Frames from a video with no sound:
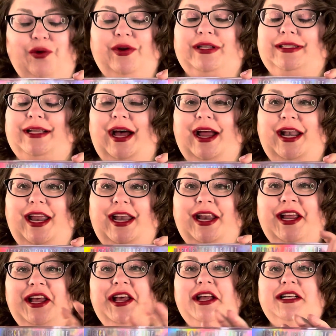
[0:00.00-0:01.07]
excited
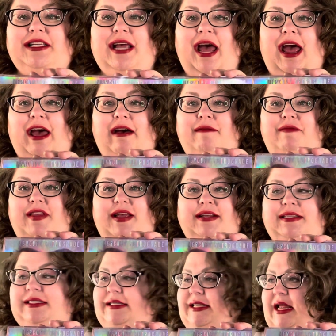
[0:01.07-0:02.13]
to have
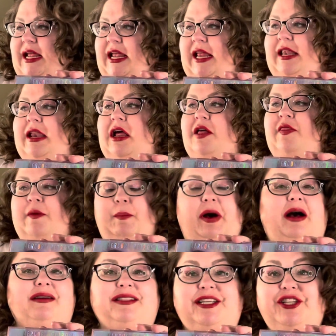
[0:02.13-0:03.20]
this in the
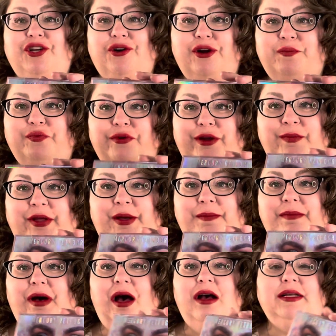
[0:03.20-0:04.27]
BoxyCharm premium
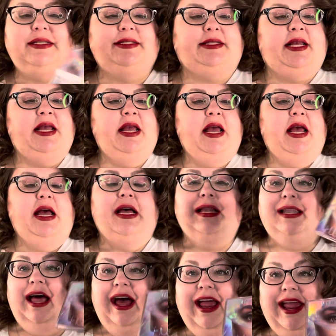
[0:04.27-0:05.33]
box.
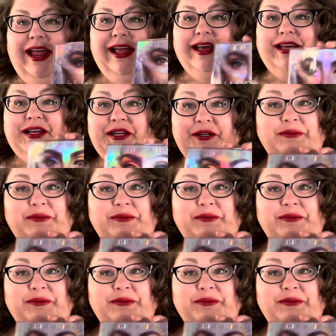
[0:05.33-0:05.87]
Like,